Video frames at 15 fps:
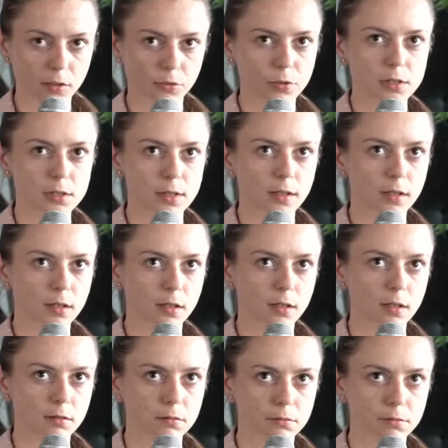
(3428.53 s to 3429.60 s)
it was like
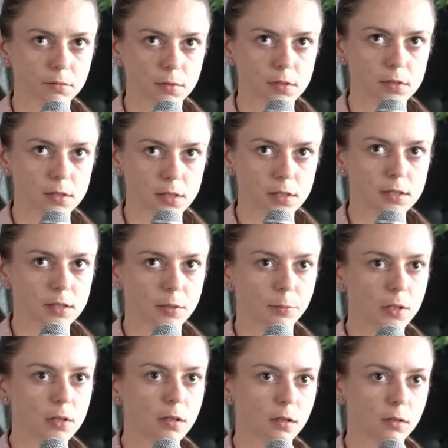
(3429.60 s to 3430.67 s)
60
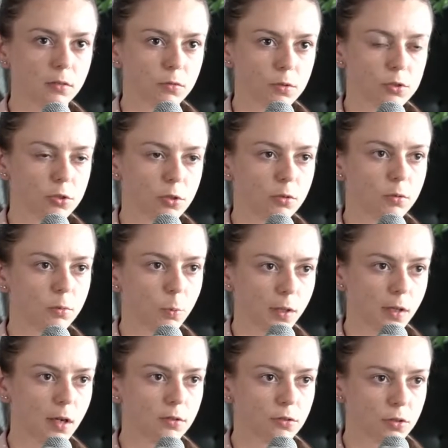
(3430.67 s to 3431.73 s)
billion, it was on
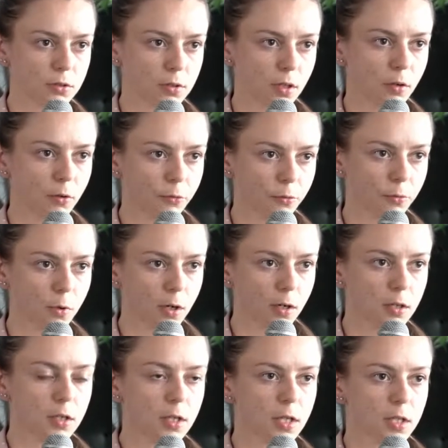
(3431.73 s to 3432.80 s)
100 day of
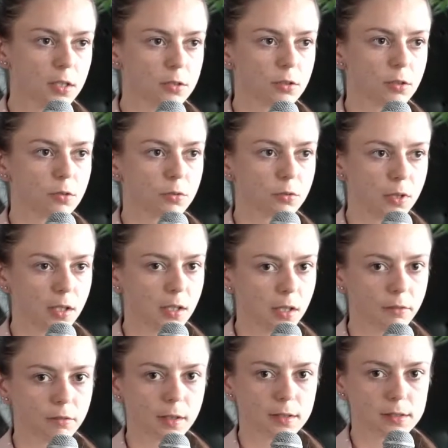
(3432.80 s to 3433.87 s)
war. So they
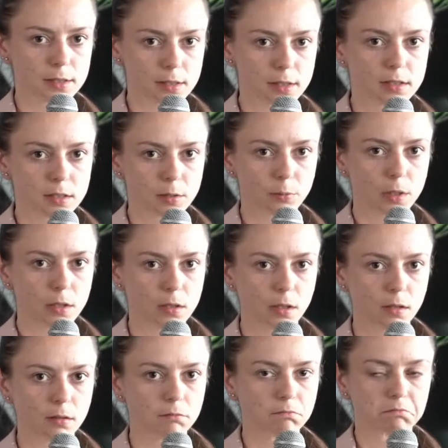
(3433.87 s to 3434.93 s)
give like 60
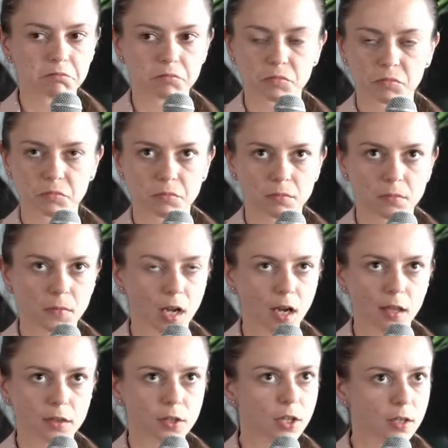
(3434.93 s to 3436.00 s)
billion.
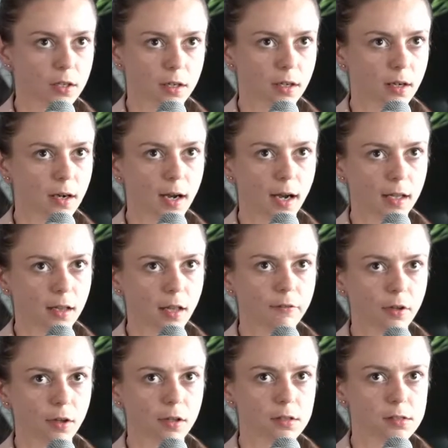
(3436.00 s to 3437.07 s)
I think I
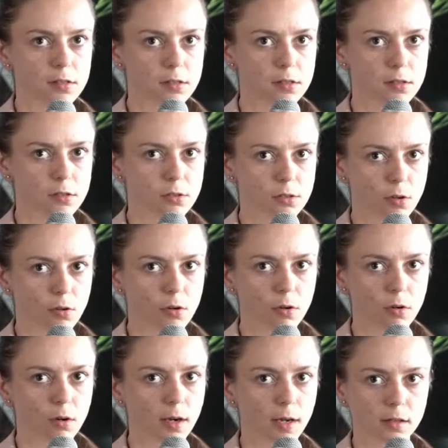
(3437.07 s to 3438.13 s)
never
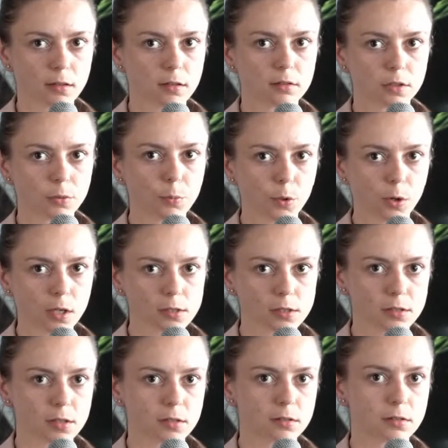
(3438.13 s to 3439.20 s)
saw any
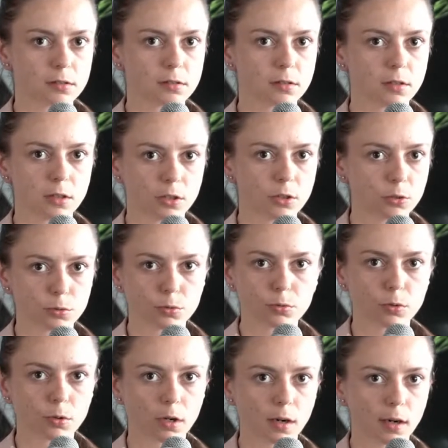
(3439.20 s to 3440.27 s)
reports that EU
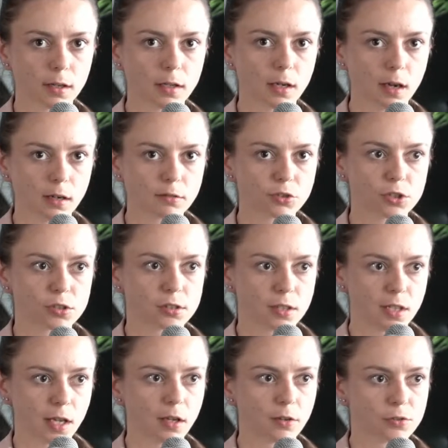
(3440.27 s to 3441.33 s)
or any countries
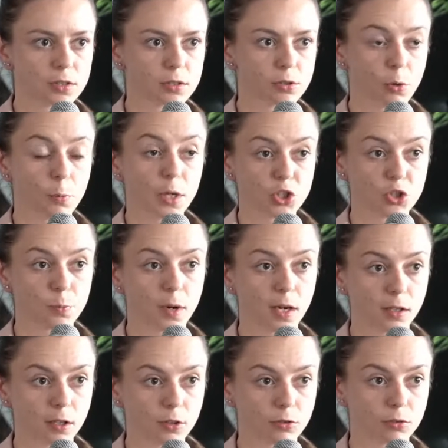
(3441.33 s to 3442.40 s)
gave so much
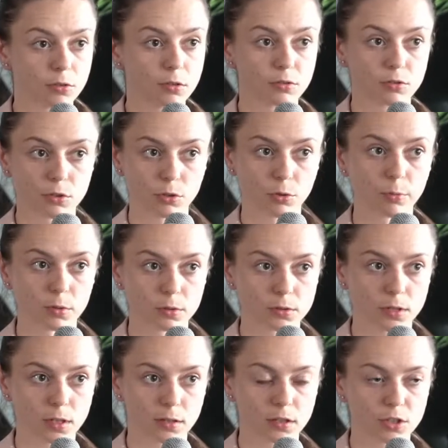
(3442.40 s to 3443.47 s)
money to the
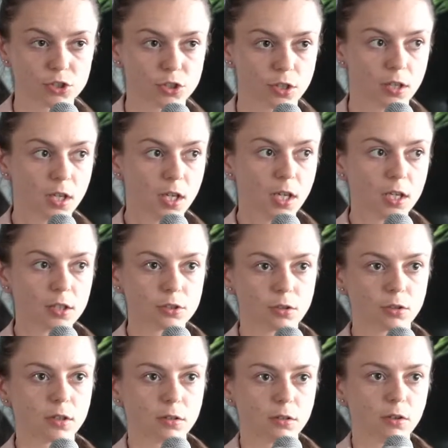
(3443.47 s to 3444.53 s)
renewables energy.
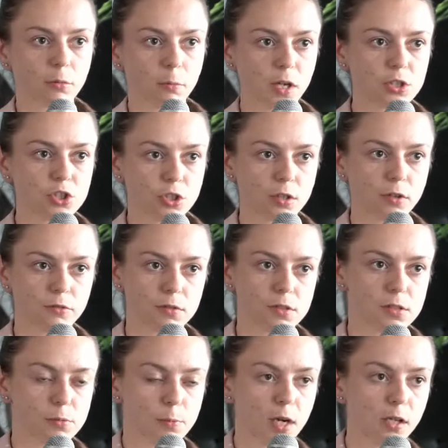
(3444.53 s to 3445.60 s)
So can you imagine if
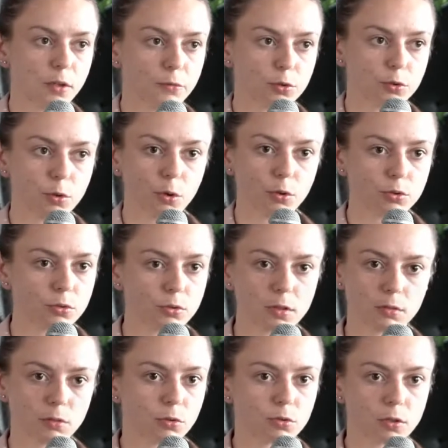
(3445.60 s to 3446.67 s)
this money would go to
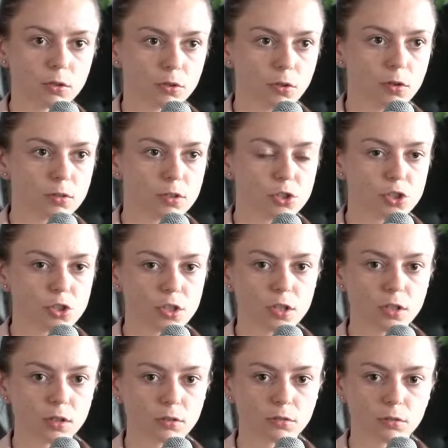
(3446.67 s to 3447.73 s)
the new
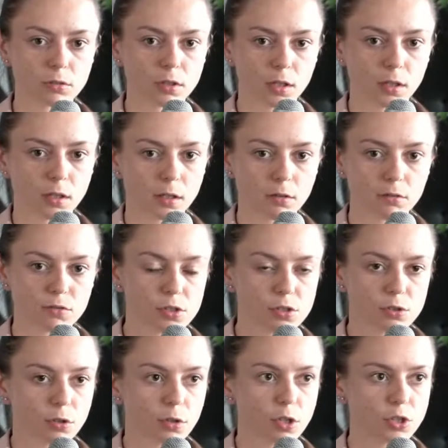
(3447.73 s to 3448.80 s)
technology, to the
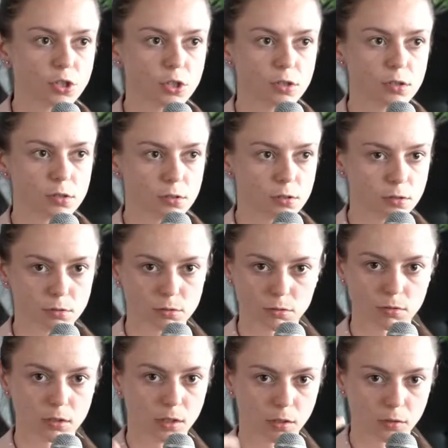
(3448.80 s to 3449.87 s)
researches,
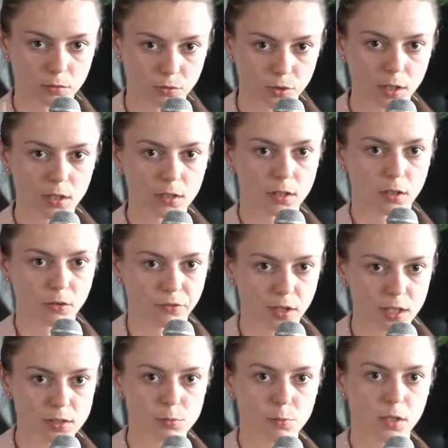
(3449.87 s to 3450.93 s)
to the real
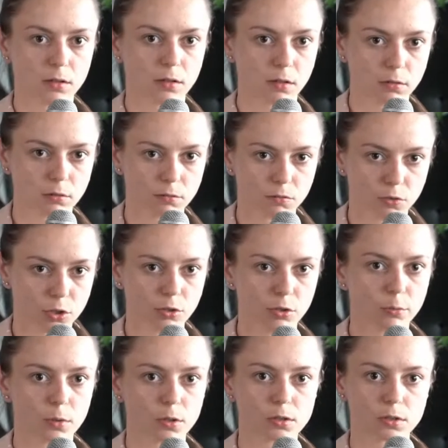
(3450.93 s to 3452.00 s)
investment in
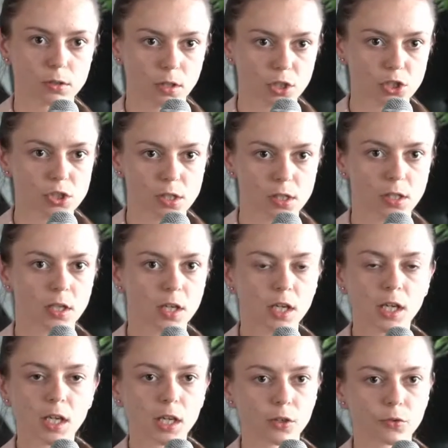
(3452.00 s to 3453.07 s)
renewables? So actually
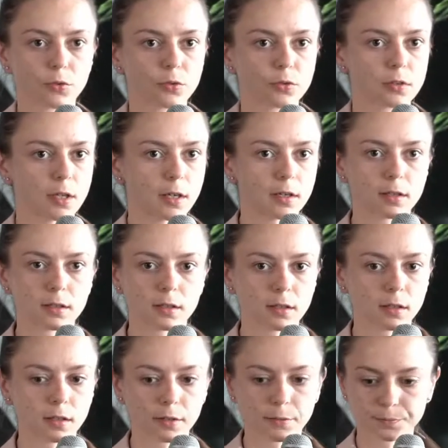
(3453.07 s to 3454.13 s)
it would like
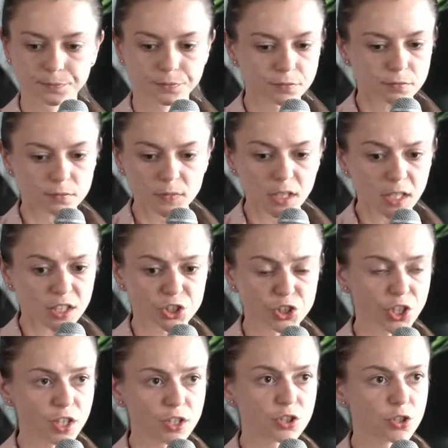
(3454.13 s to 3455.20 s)

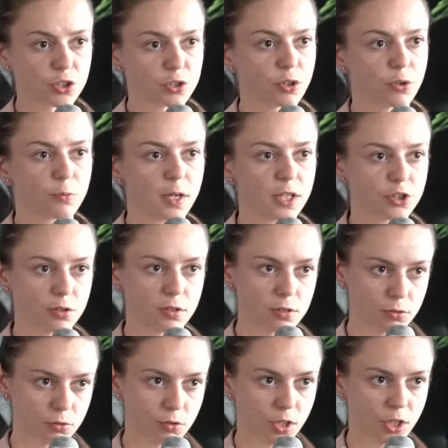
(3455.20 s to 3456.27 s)
change so much the
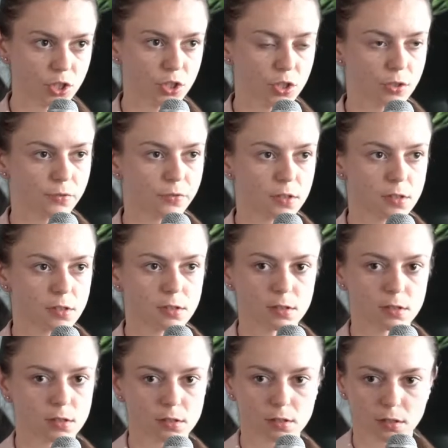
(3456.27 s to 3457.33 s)
situation
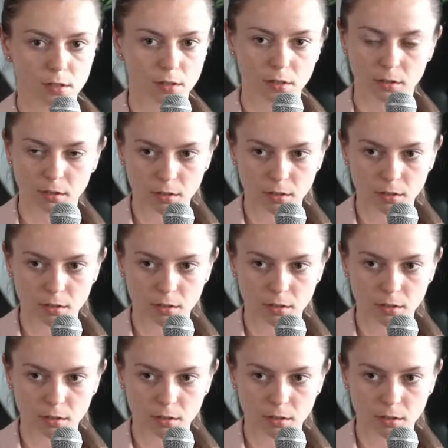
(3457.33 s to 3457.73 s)
with